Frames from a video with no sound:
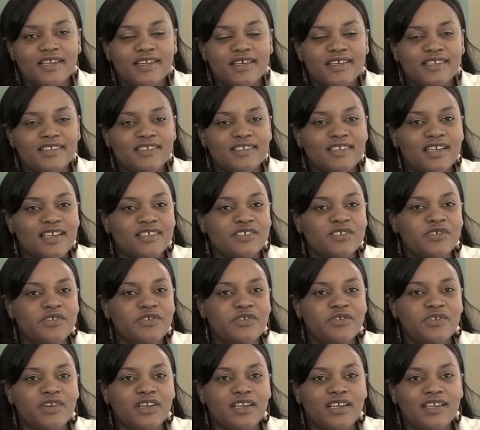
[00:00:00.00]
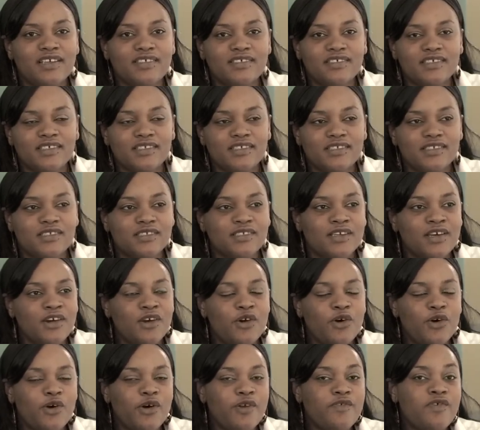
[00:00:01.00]
like international relations,
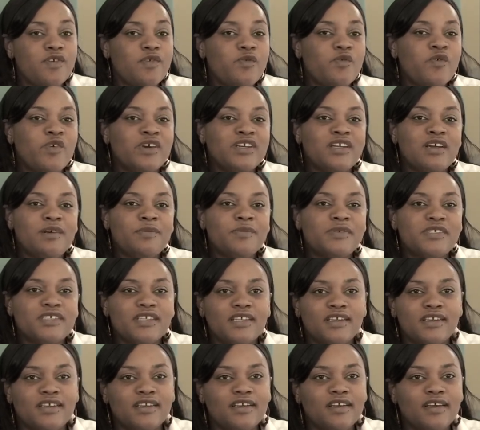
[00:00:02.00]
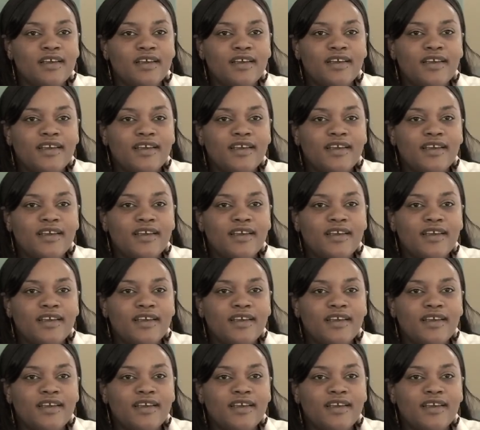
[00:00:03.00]
or even what I'm studying.